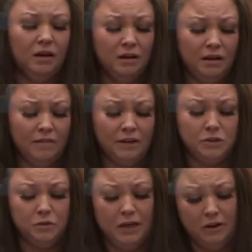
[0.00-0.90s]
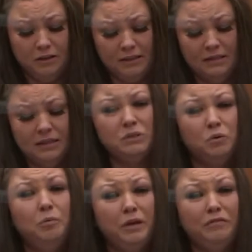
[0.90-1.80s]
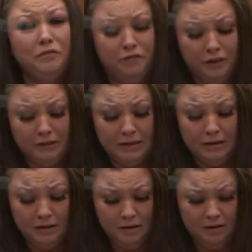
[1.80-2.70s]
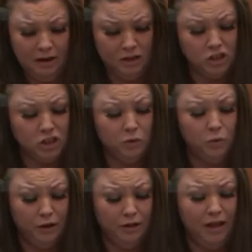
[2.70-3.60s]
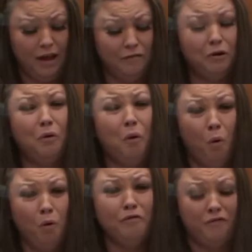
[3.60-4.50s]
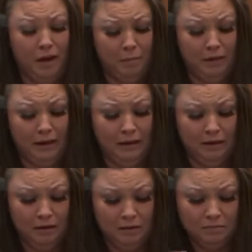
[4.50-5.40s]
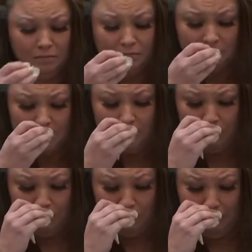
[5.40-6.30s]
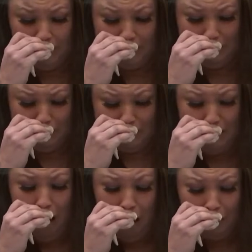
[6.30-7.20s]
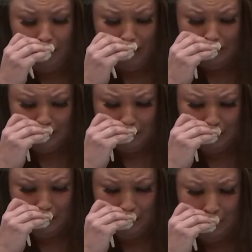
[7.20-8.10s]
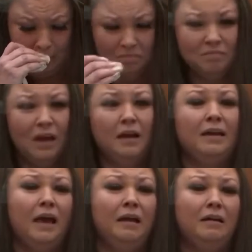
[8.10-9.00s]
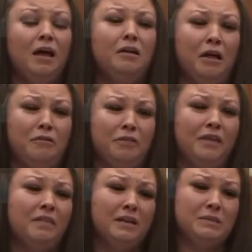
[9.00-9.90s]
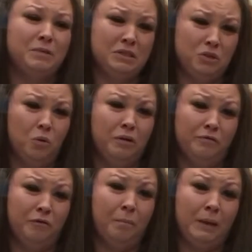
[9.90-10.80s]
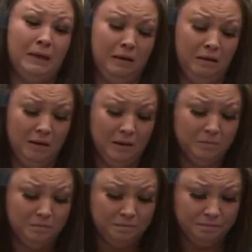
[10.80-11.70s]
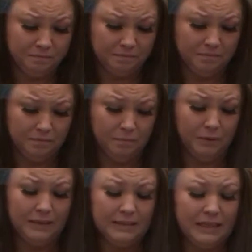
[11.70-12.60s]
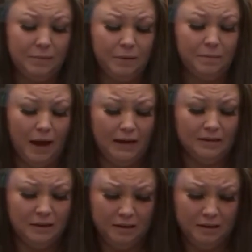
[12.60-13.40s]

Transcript: Eventually her sentence will be fulfilled, and she will have her whole family to be with her at dinners and holidays. Again, another thing that has been stolen from me. Please keep in mind